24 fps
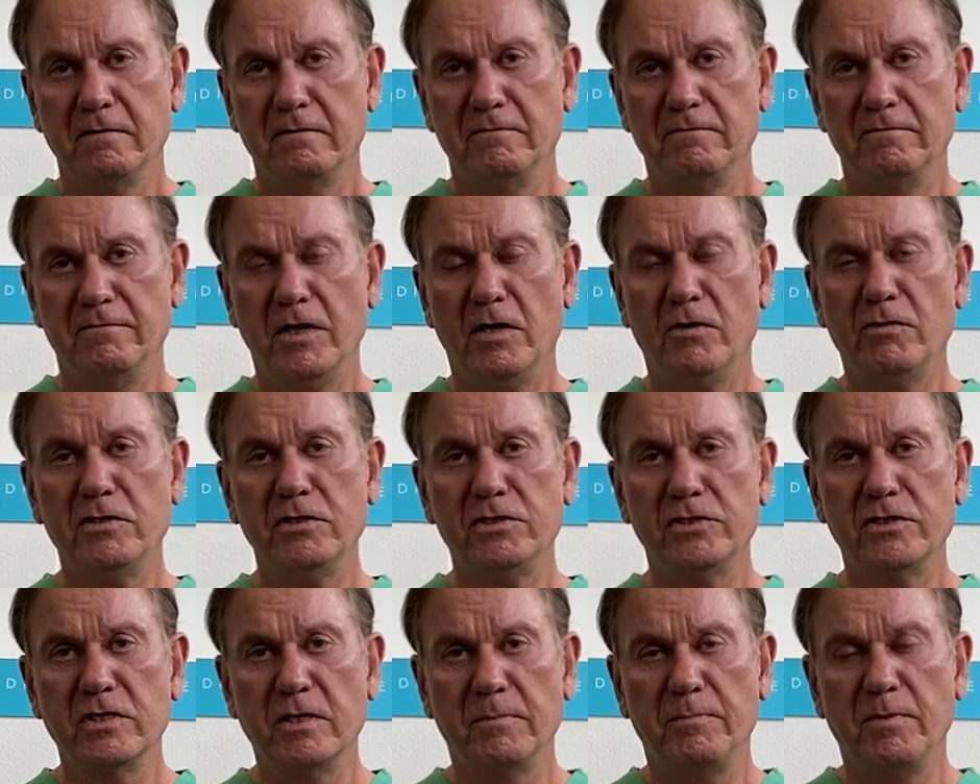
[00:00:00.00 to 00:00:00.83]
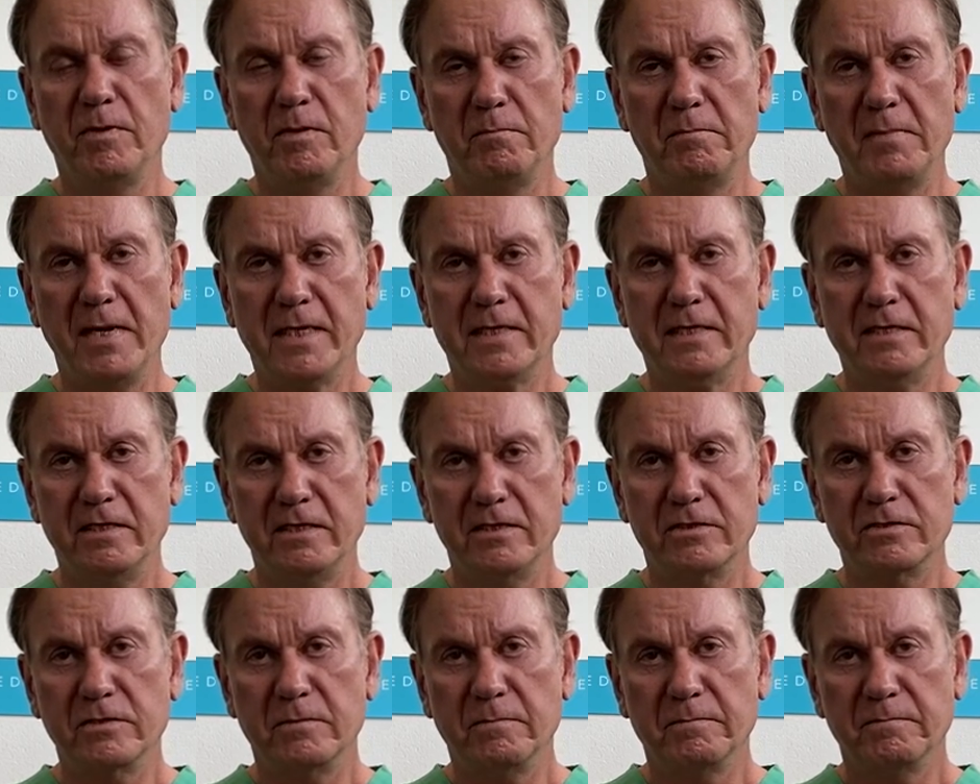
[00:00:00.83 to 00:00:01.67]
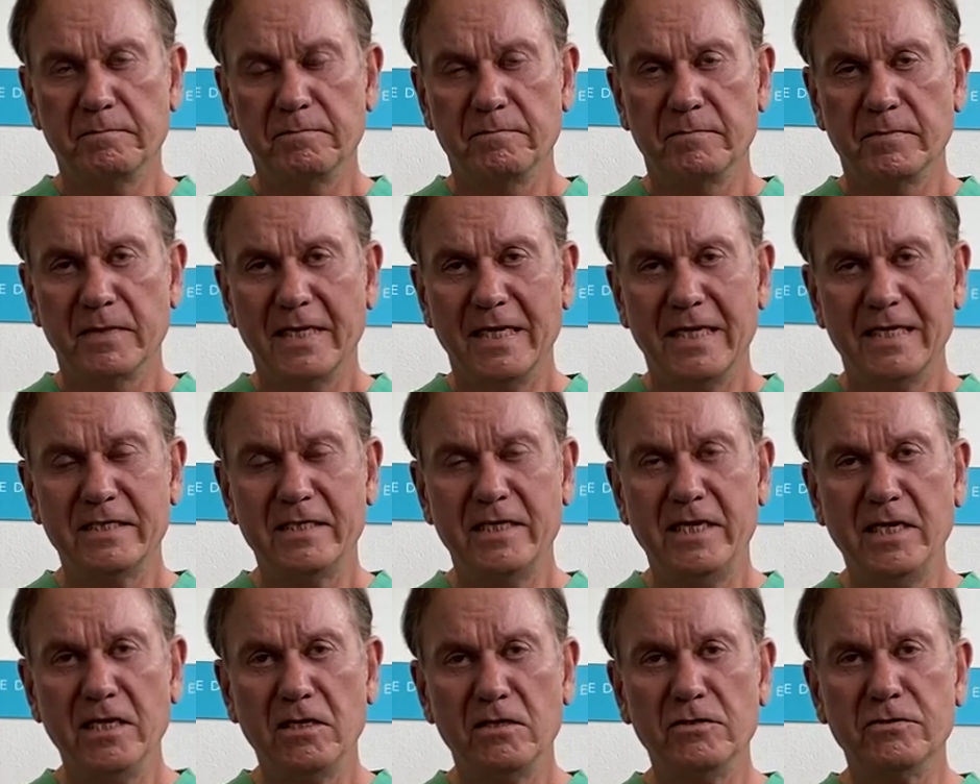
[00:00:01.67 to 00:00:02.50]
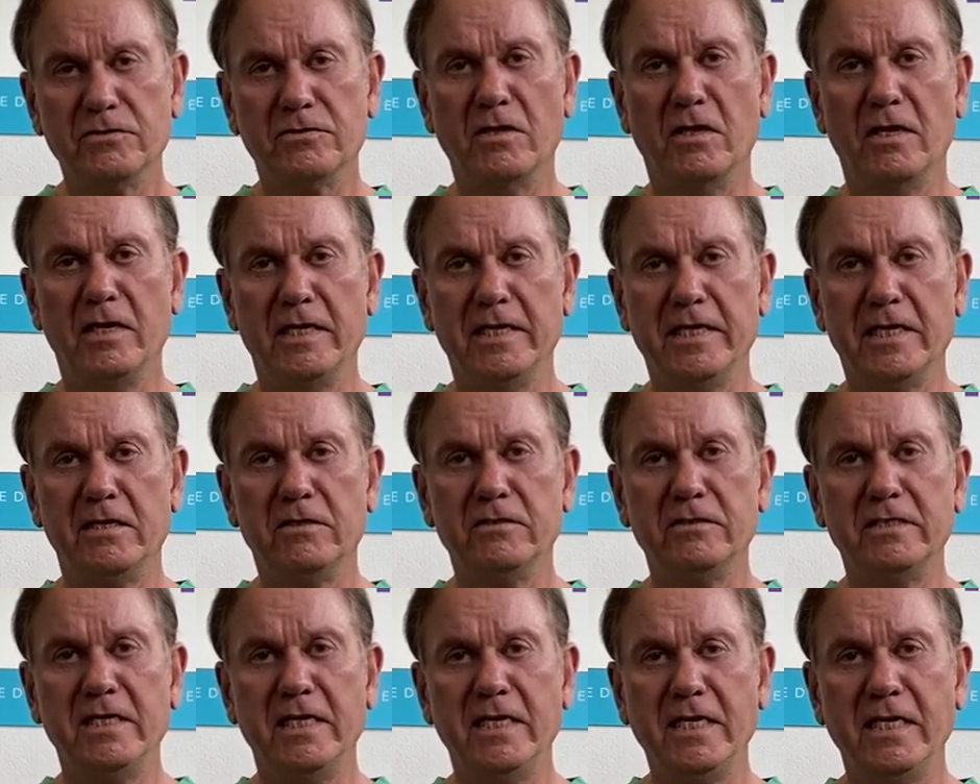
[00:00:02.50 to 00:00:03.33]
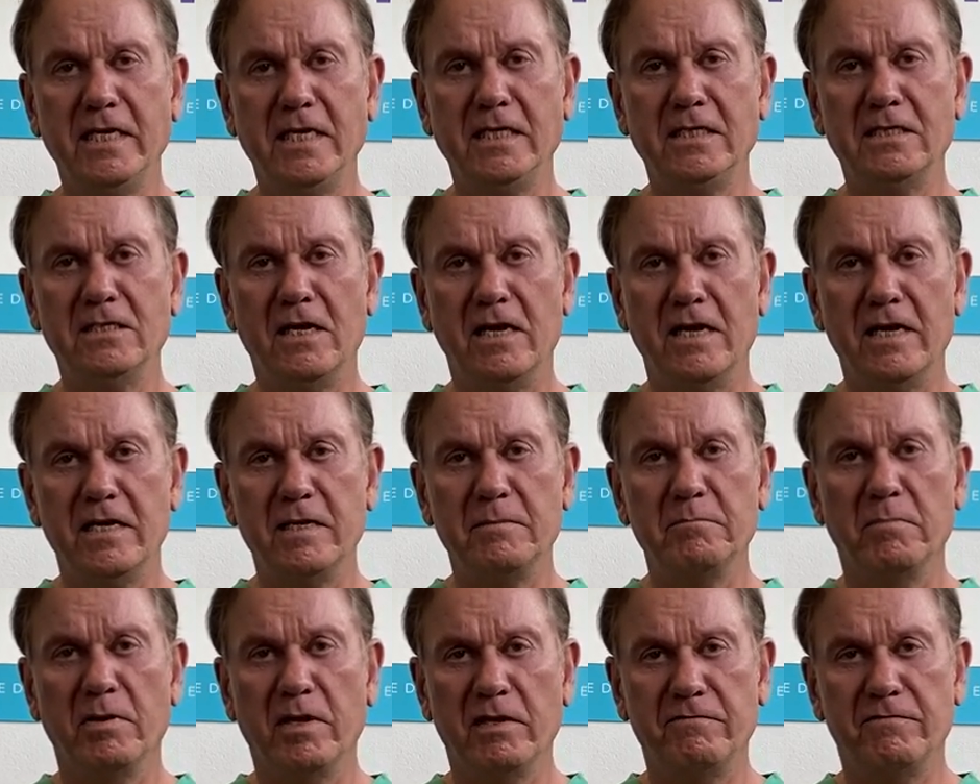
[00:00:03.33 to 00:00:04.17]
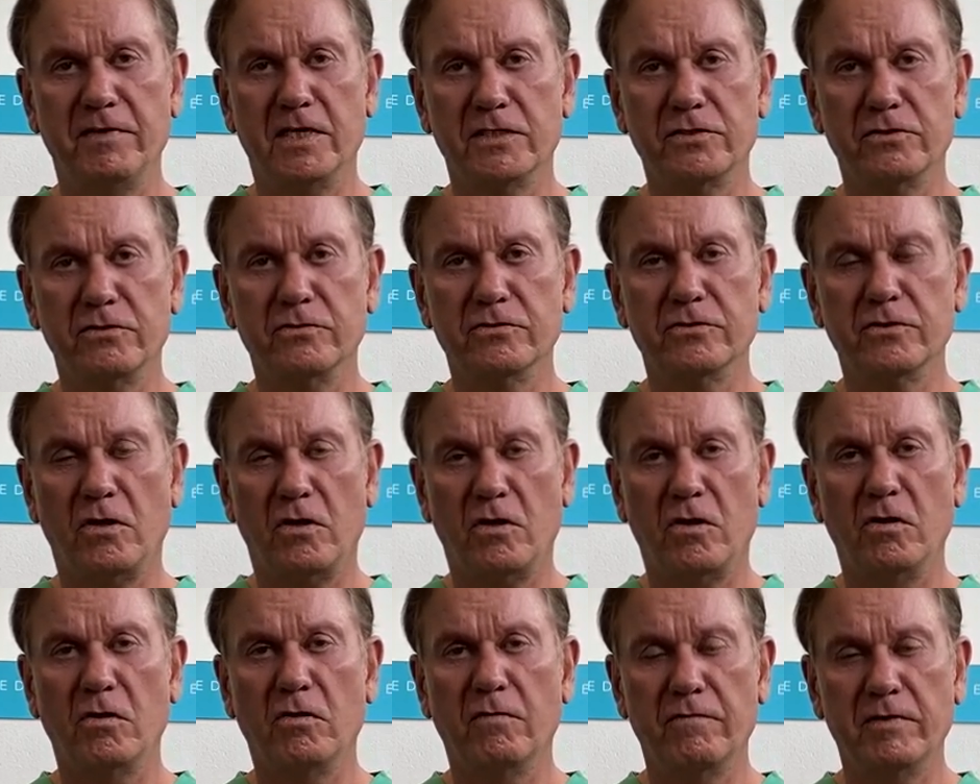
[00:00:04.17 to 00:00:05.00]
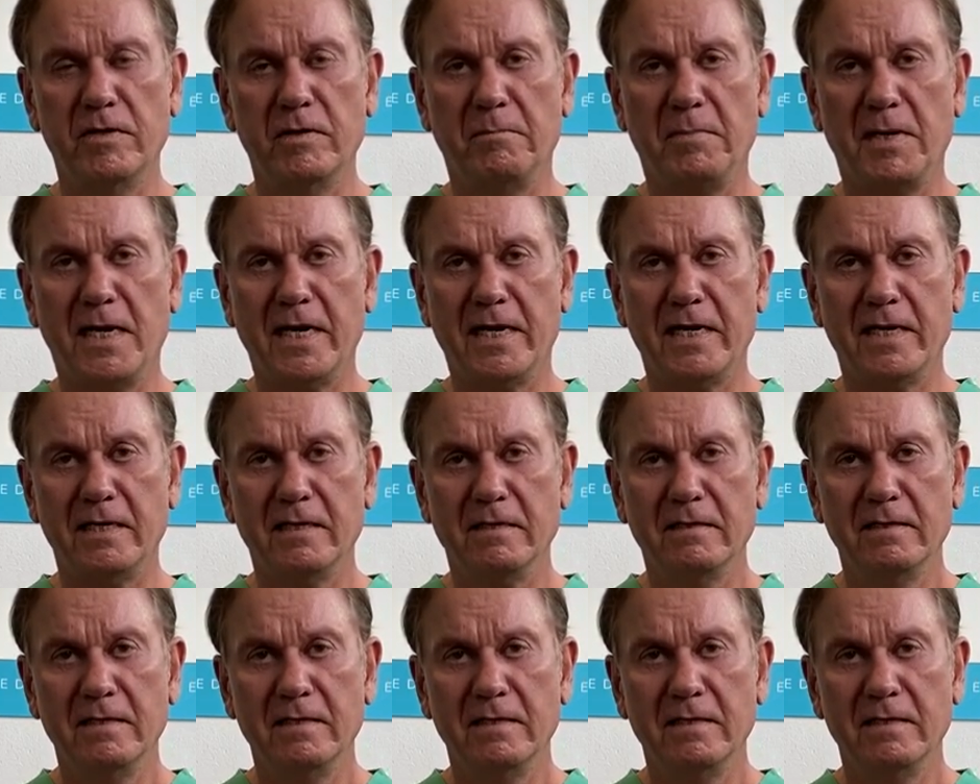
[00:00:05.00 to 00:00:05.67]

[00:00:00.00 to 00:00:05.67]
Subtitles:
very simple mechanism. It kills the little teeny tiny blood vessels all over your body